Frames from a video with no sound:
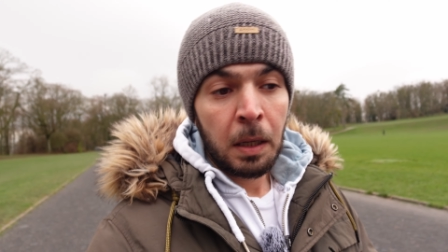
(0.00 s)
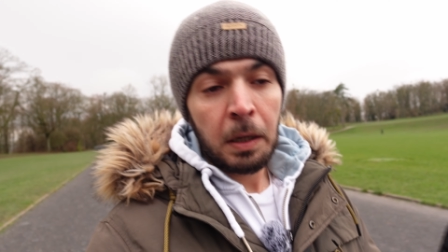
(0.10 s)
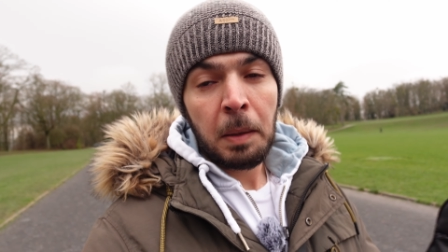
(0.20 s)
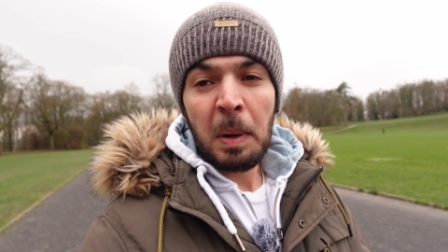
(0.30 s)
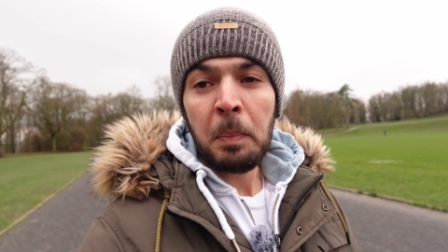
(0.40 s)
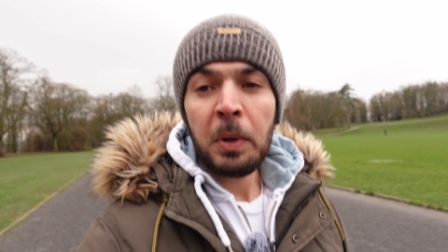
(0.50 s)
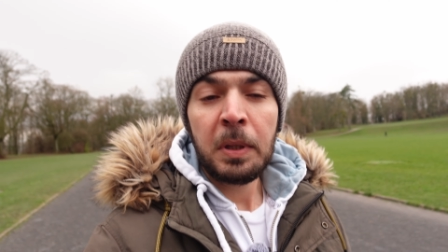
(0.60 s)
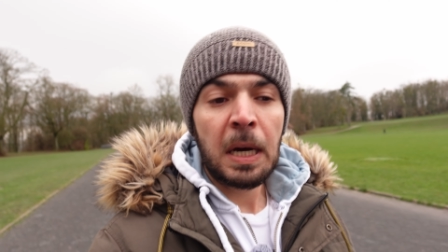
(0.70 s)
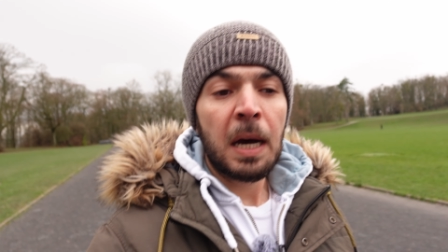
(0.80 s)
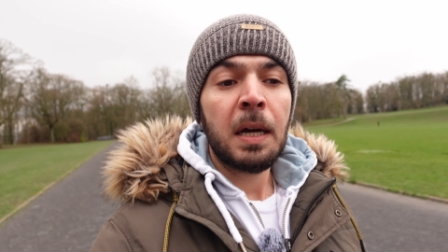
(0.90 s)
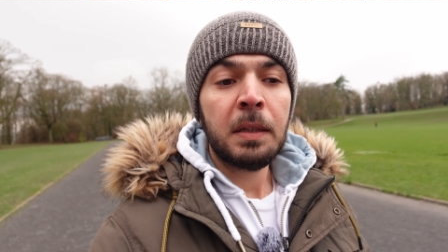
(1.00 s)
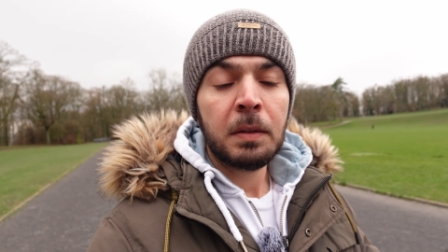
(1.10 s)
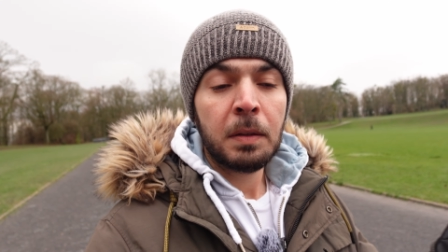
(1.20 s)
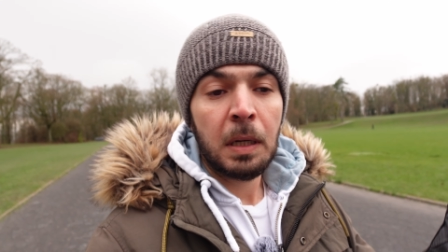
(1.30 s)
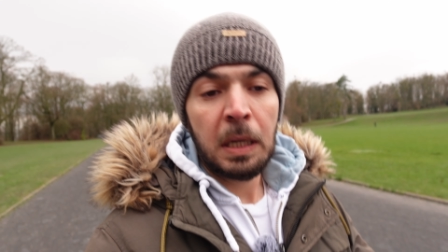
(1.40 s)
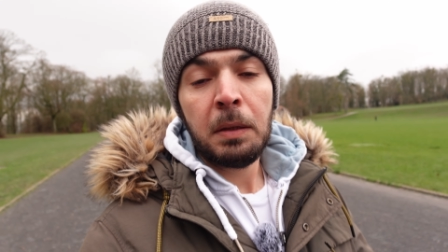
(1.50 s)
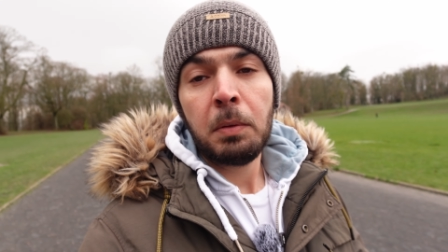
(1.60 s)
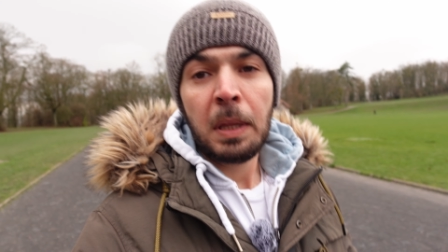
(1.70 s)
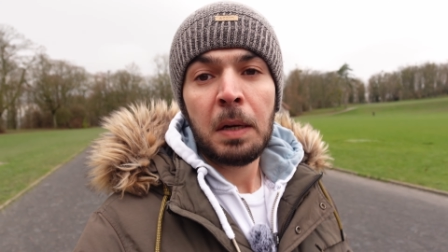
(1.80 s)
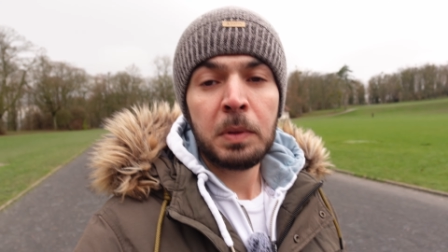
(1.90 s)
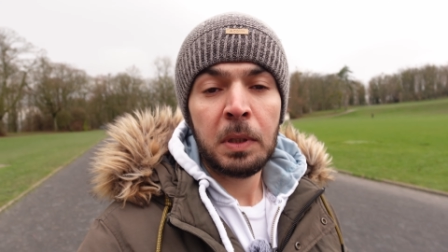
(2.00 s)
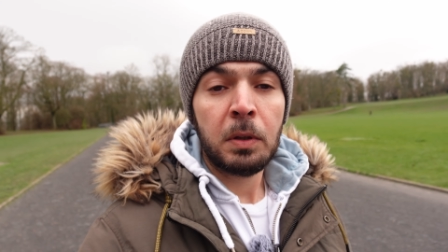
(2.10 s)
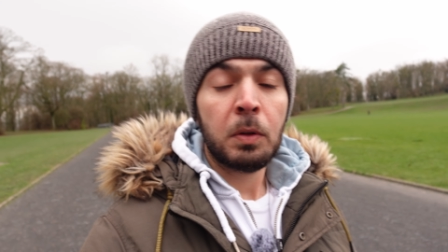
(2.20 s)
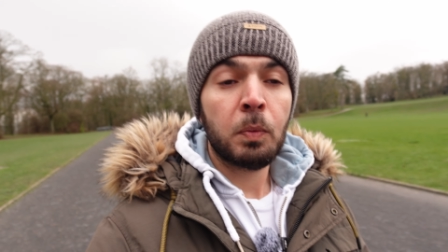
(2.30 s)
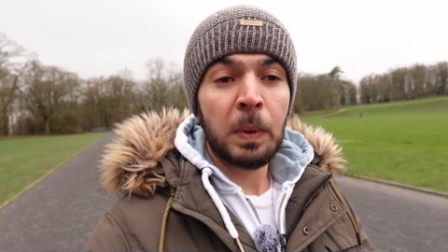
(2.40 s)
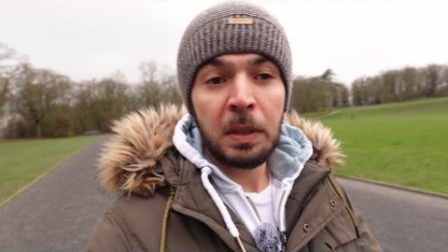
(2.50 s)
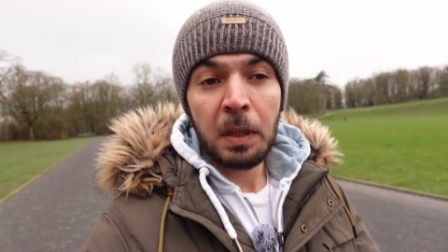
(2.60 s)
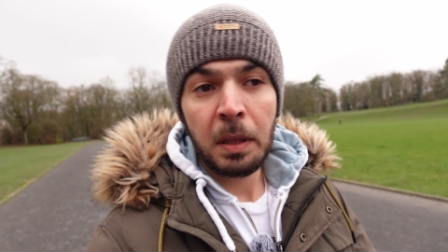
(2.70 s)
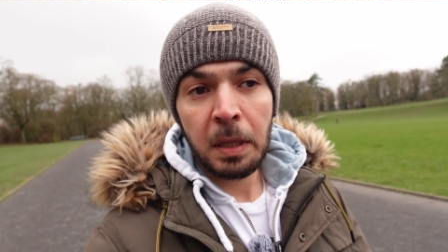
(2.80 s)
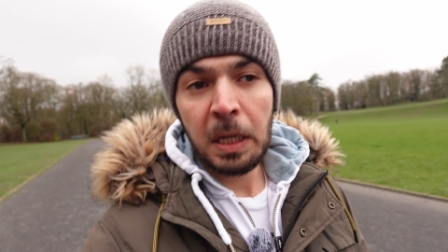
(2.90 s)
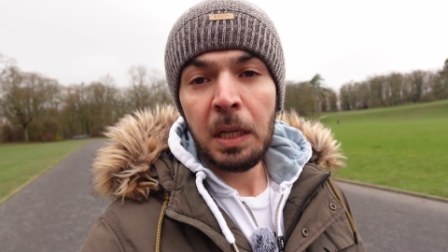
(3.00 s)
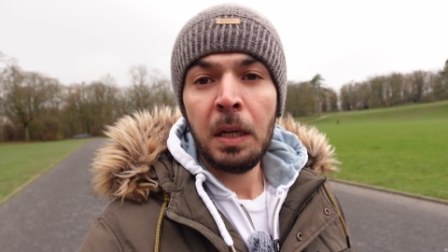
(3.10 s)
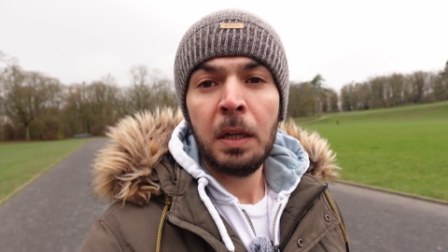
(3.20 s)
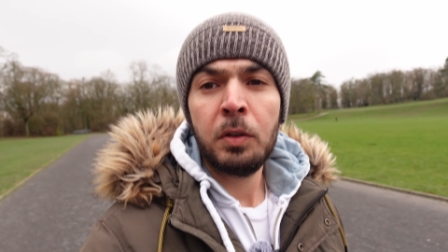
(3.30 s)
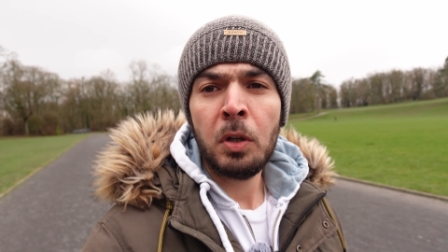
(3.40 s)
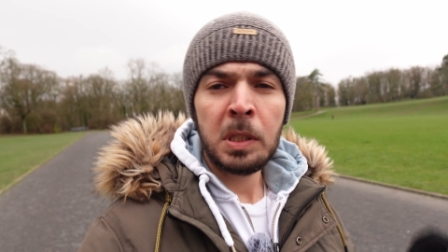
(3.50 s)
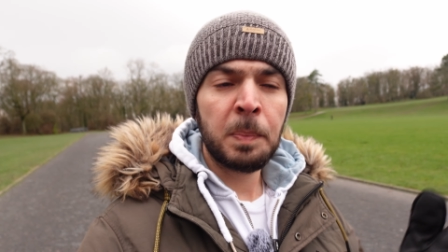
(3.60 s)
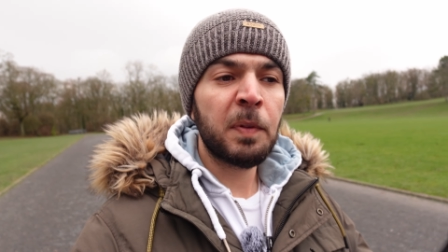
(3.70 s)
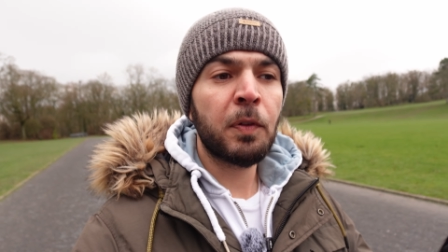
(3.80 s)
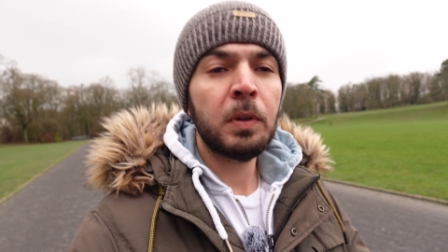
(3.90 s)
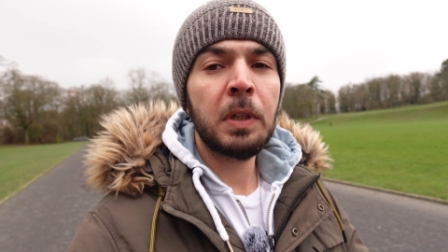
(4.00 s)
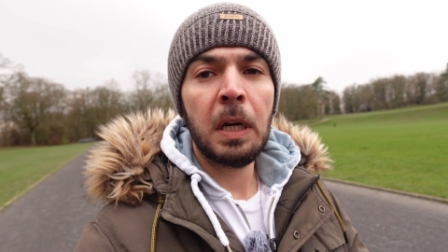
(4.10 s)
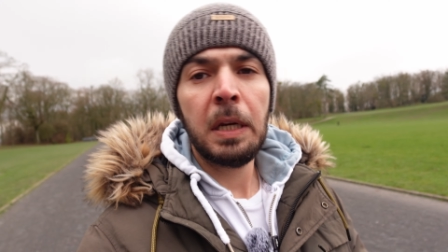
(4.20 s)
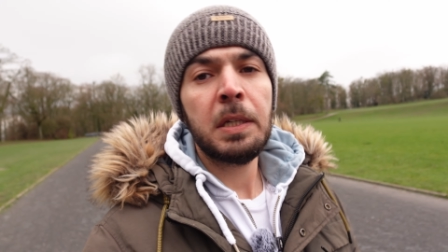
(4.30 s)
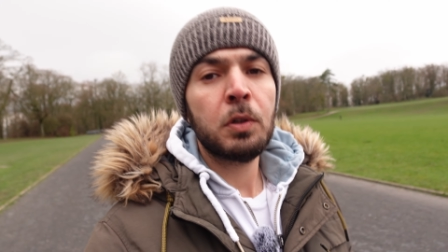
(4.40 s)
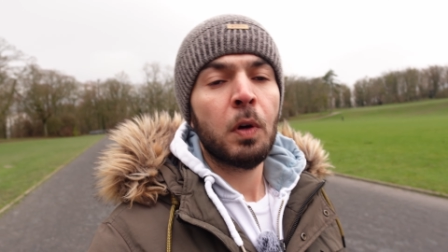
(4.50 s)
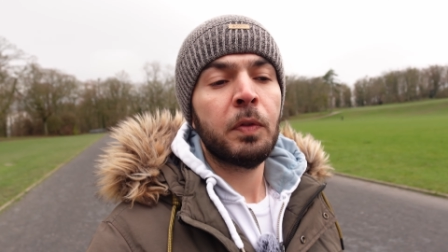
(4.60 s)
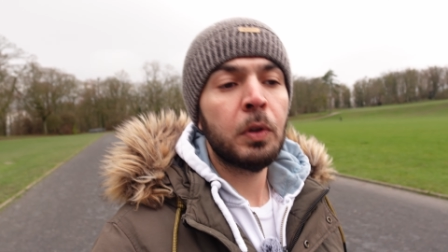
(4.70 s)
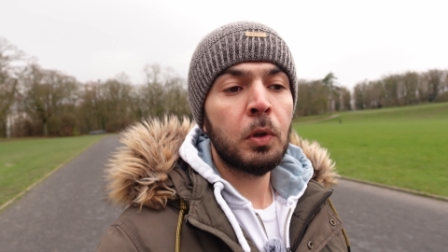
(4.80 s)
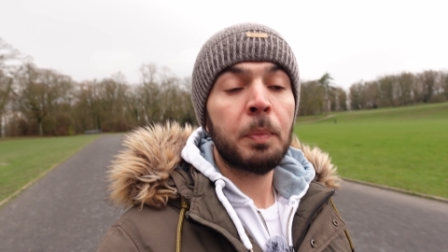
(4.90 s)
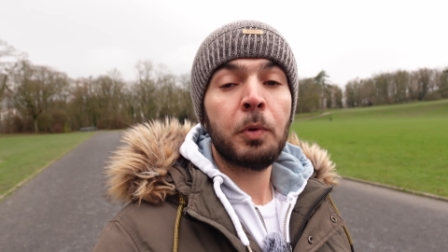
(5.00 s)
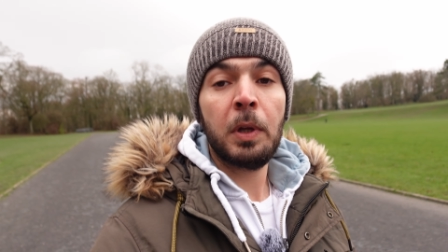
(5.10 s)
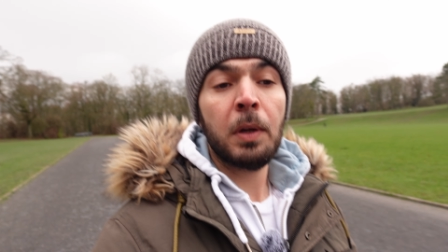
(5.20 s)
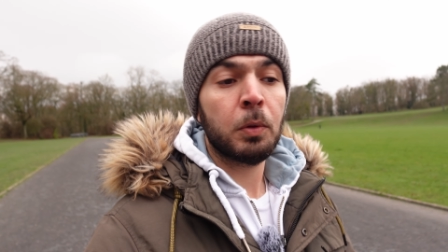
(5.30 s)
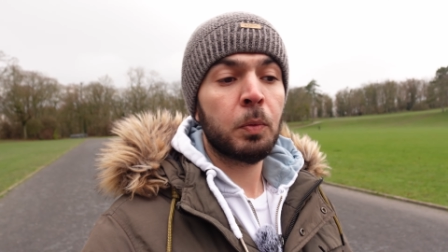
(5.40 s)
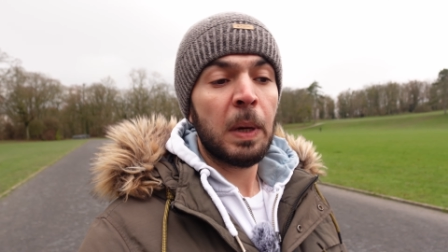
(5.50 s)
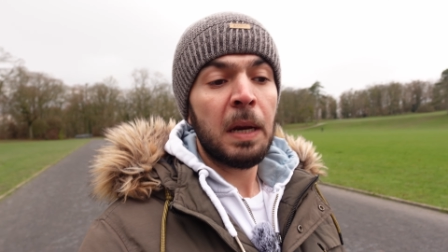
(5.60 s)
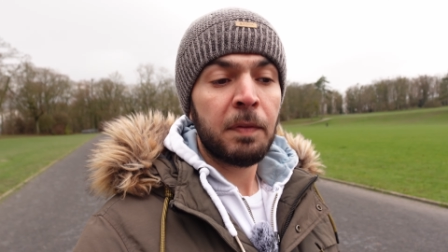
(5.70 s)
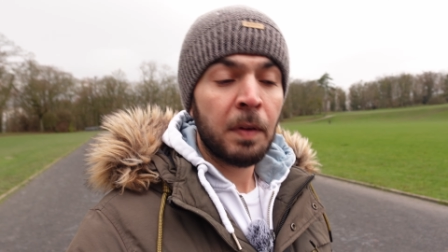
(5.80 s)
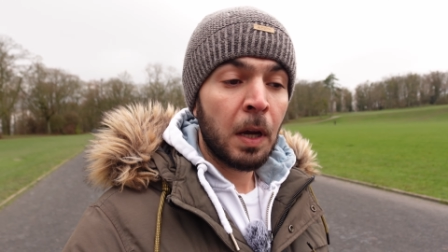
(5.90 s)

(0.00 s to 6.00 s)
Remember that in 2023, just before the release of the GoPro Hero 12,